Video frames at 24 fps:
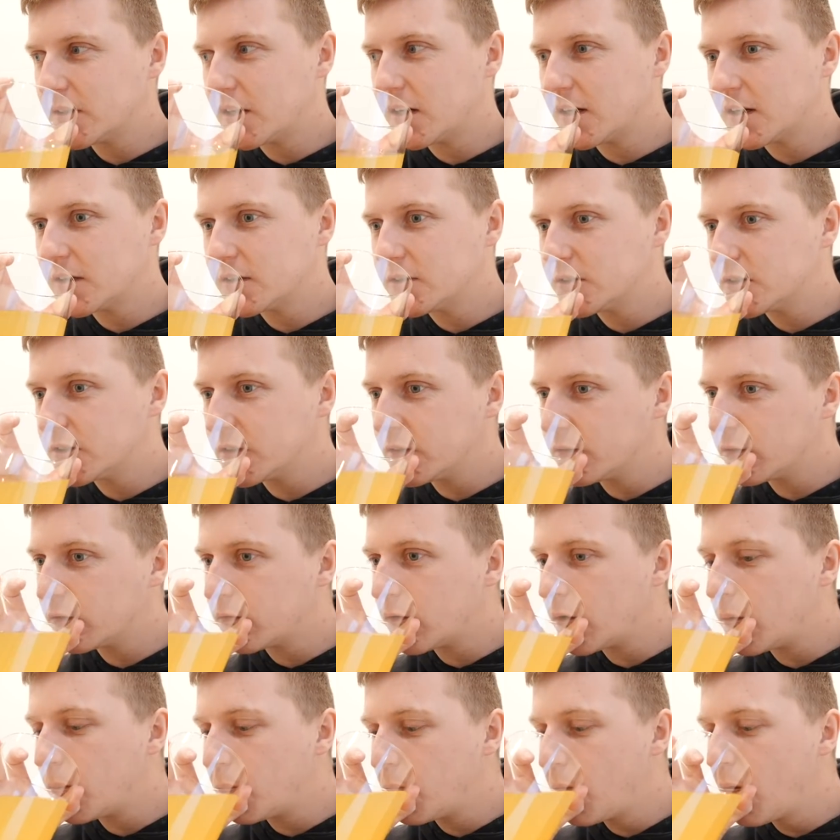that I can shoot
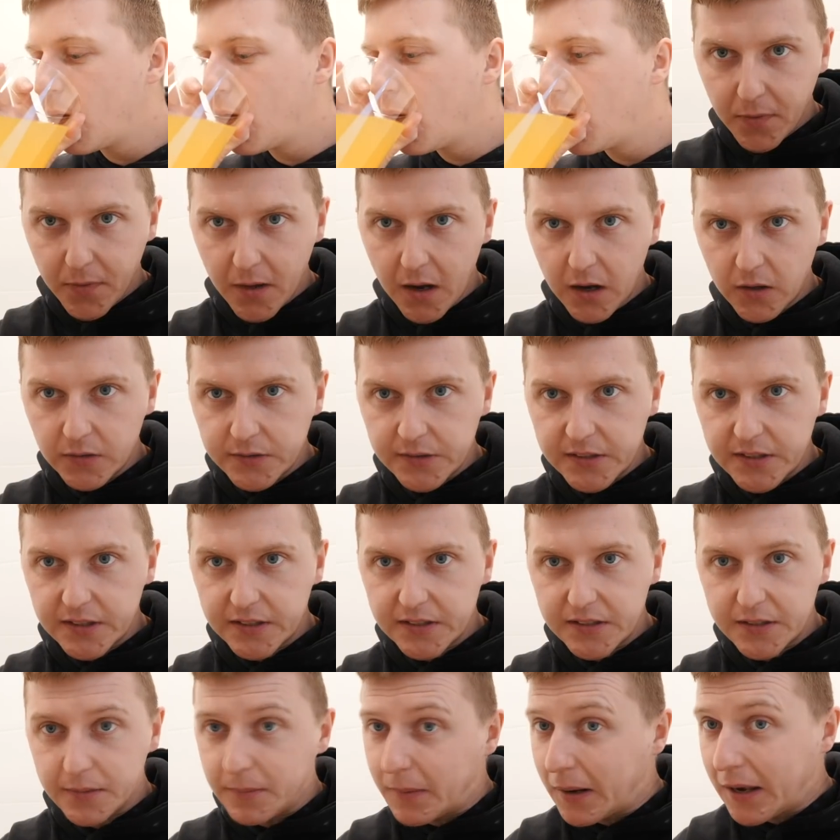from. On to
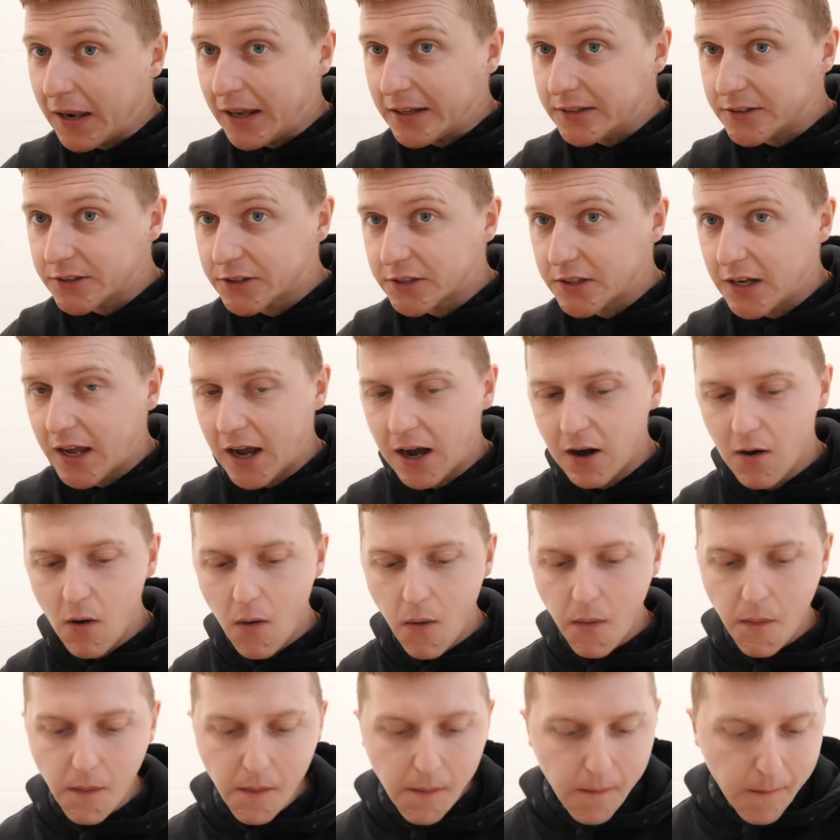some lunch
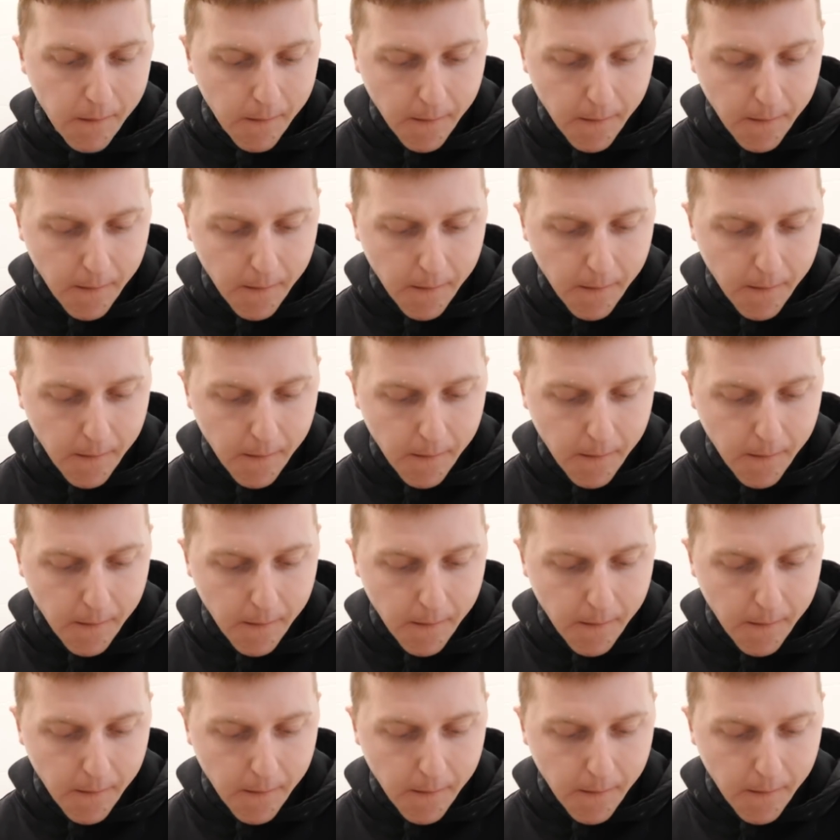now.